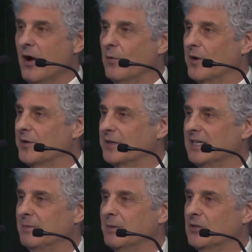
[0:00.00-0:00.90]
where they're
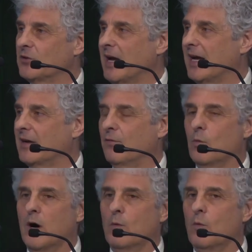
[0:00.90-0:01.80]
keeping track of
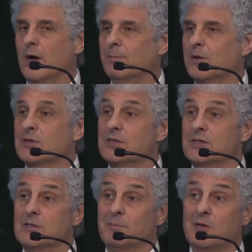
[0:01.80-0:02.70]
what one person's